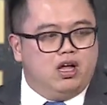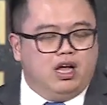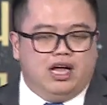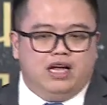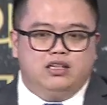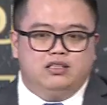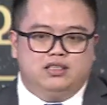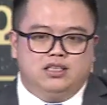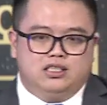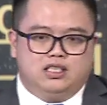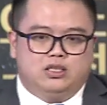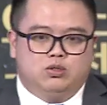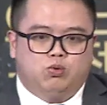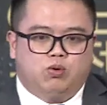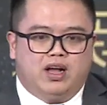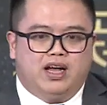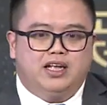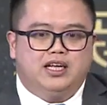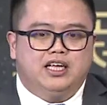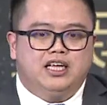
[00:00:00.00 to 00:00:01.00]
And this is
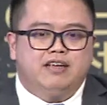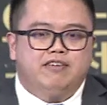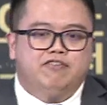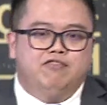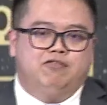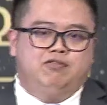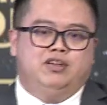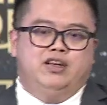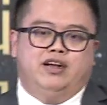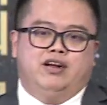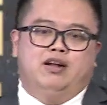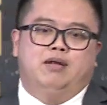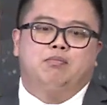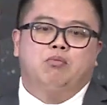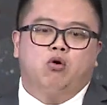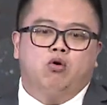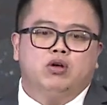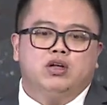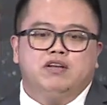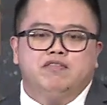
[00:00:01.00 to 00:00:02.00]
why if there are
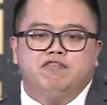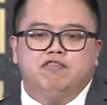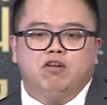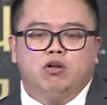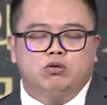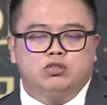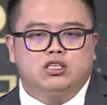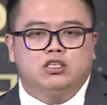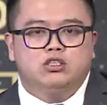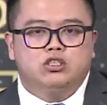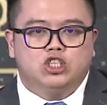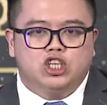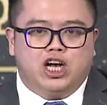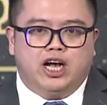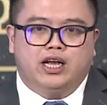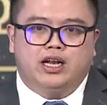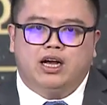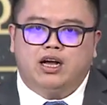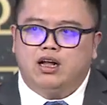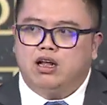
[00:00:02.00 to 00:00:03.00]
more inflows into
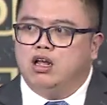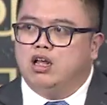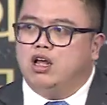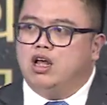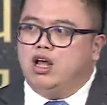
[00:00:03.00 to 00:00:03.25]
China,